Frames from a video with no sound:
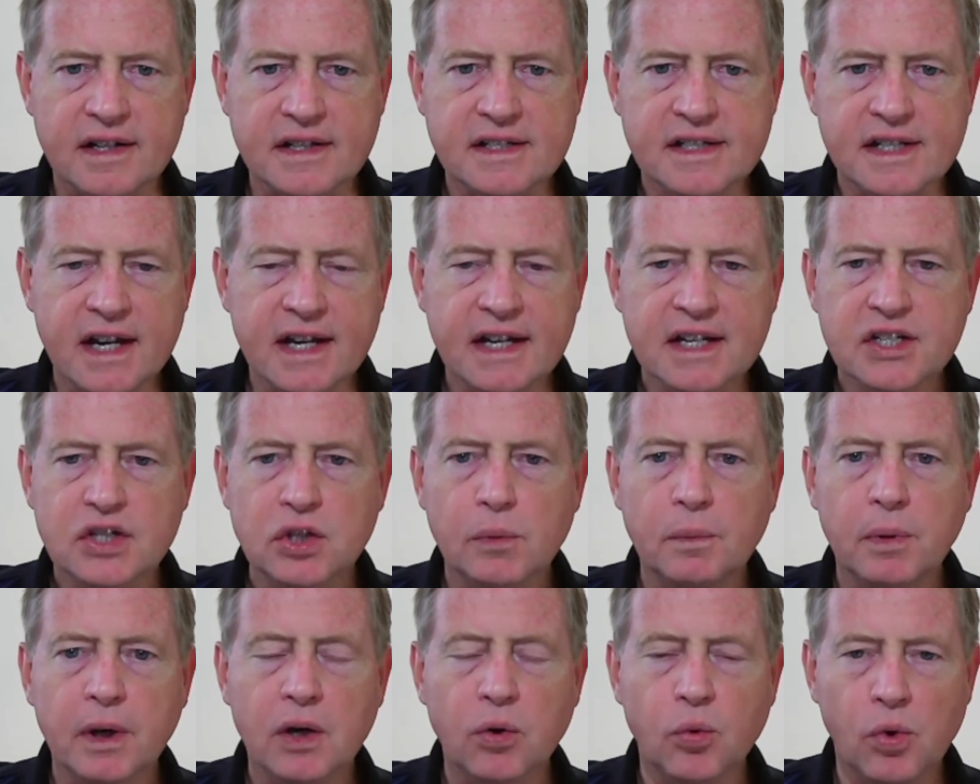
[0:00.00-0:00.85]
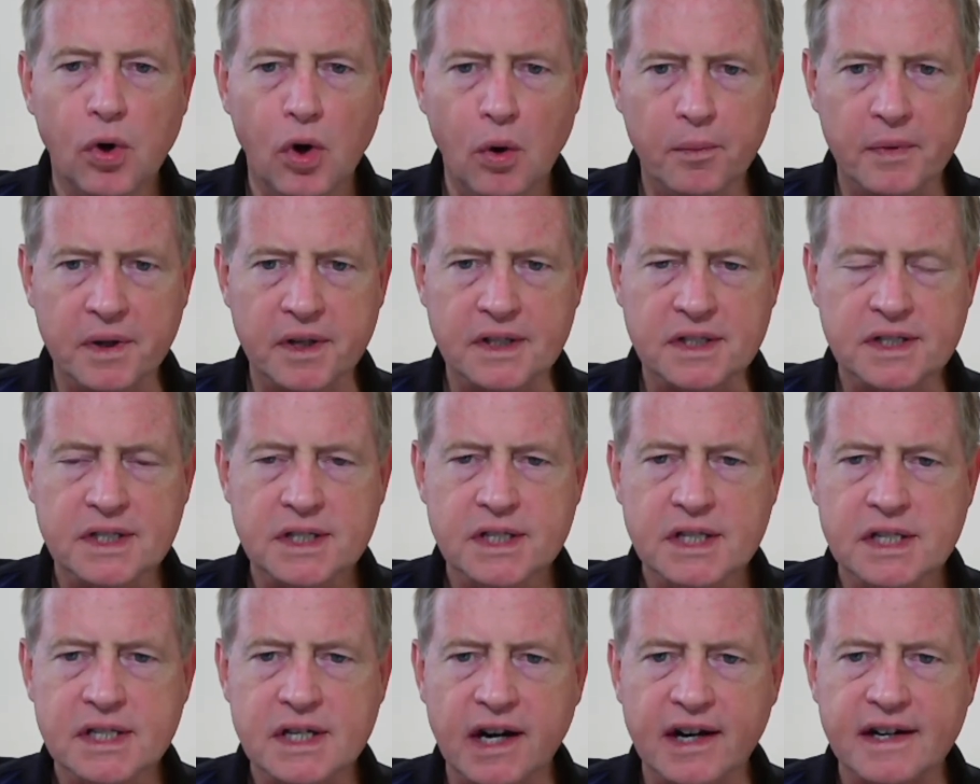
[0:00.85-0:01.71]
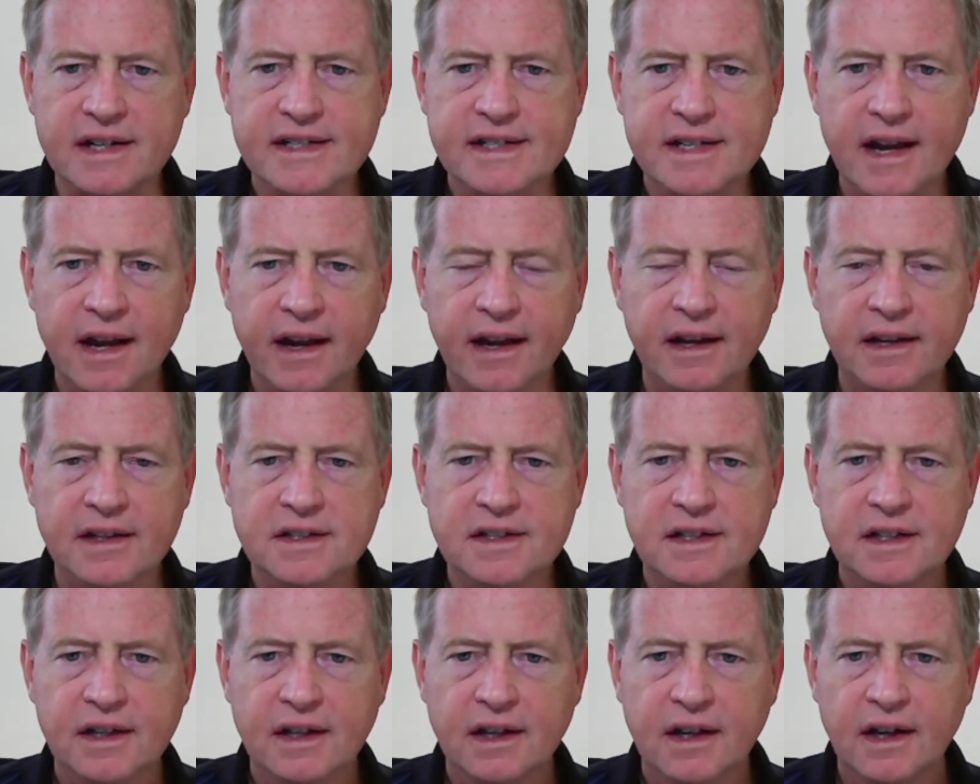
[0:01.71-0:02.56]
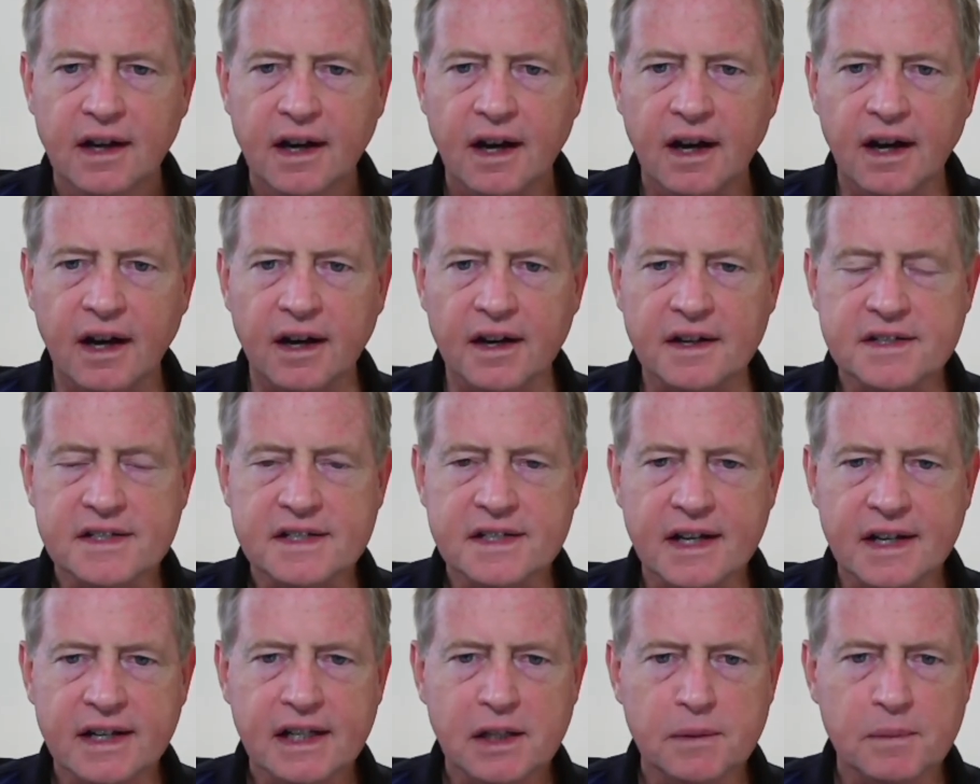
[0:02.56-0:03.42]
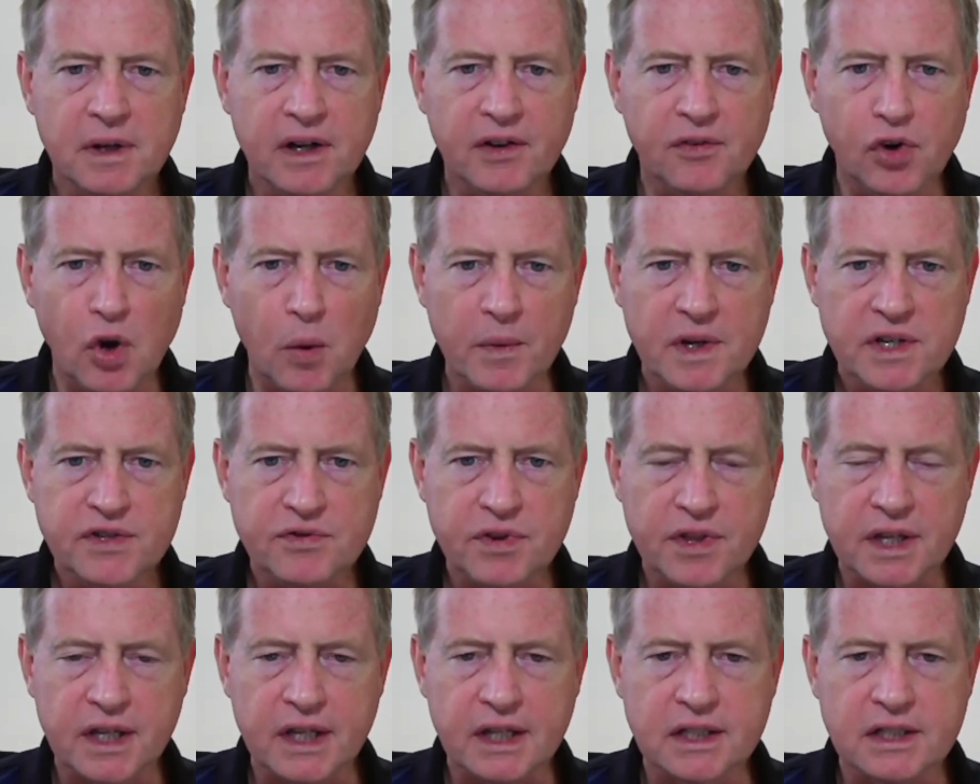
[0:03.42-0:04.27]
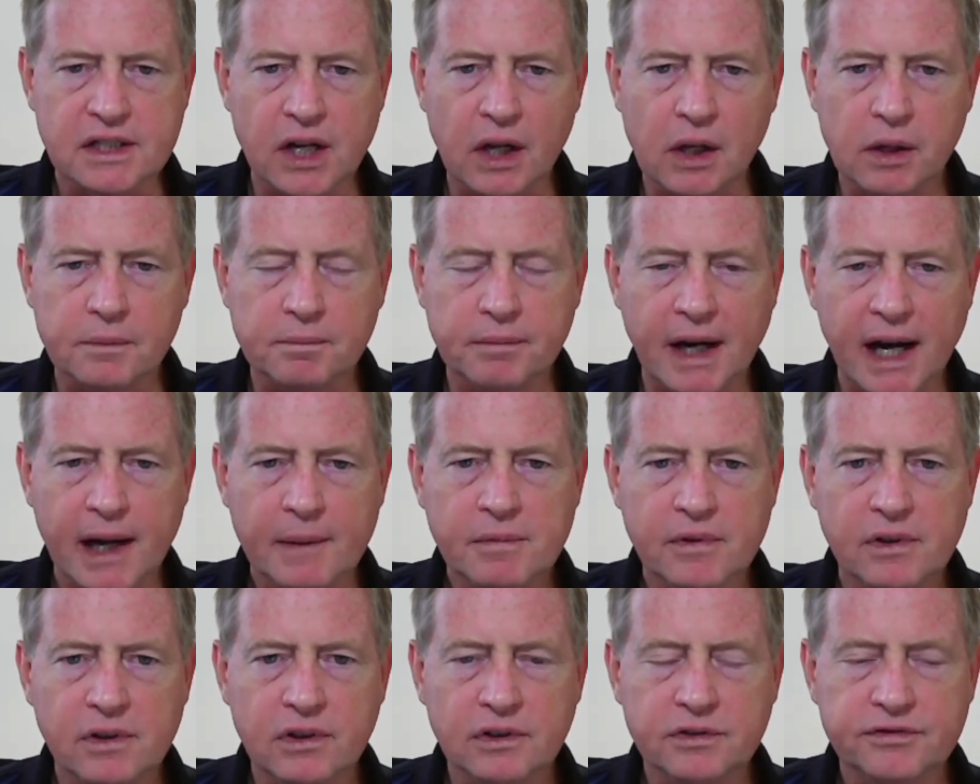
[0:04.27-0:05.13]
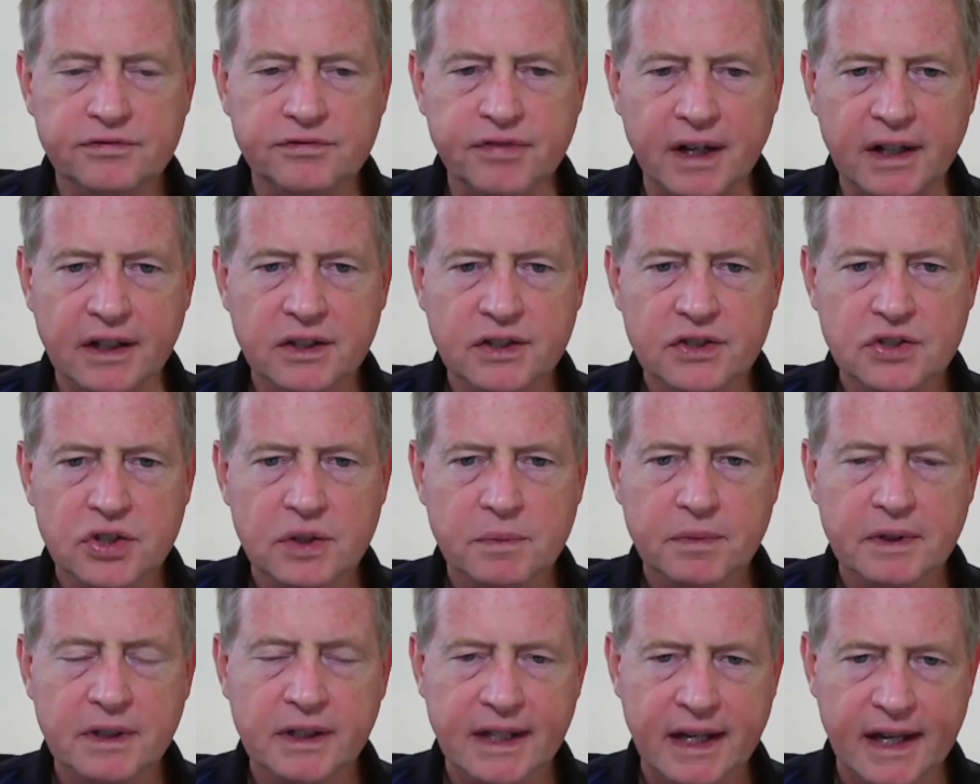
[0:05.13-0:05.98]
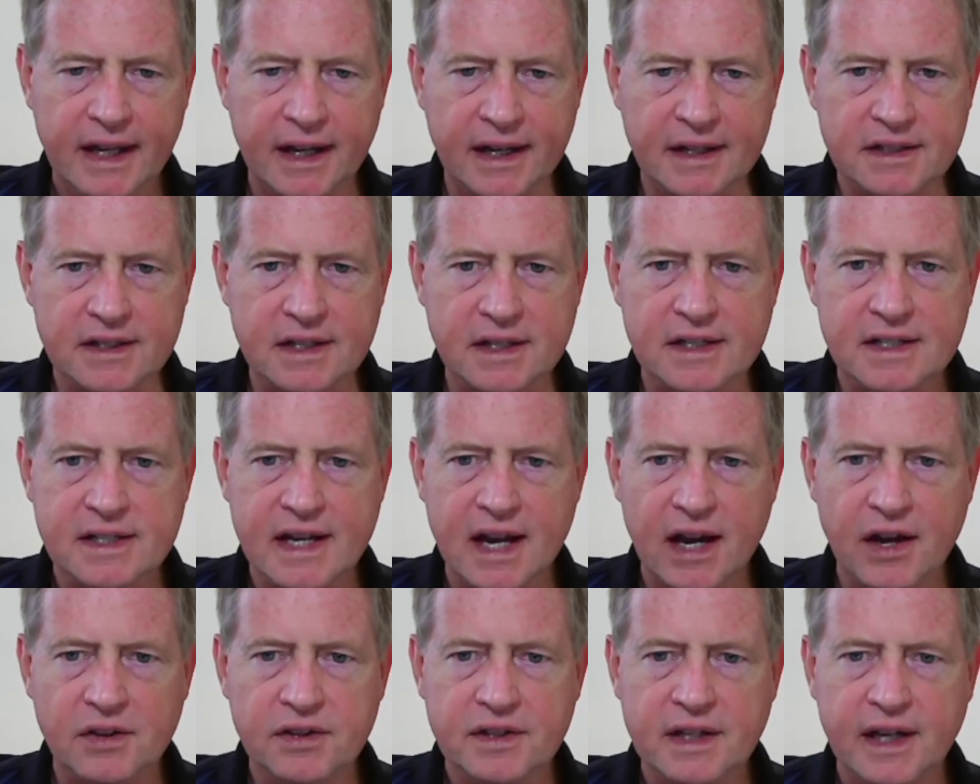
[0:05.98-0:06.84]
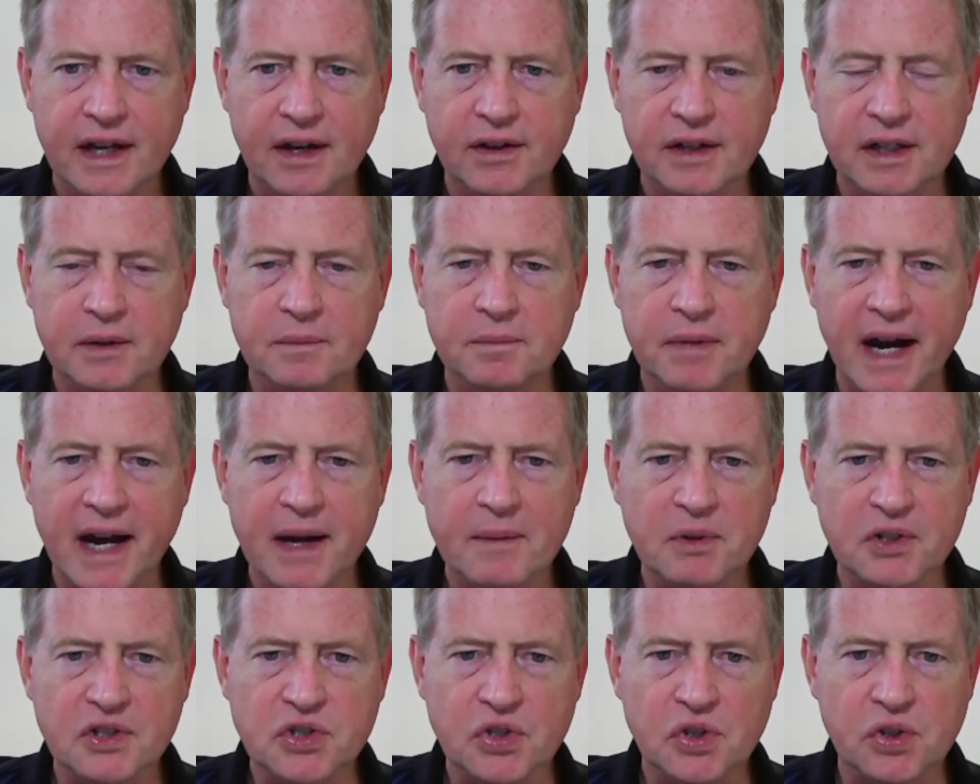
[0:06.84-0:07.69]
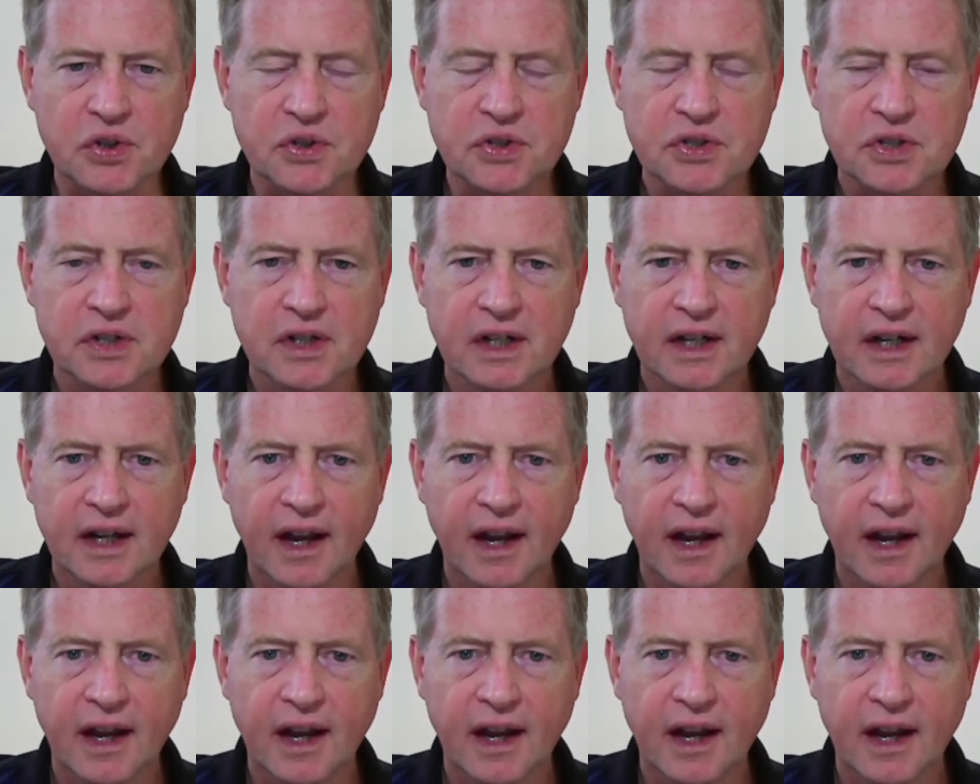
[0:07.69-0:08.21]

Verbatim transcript: studies in the book of Romans. This is our second uh, study in the book of Romans for the Adult Bible Fellowship class at South County Bible Church.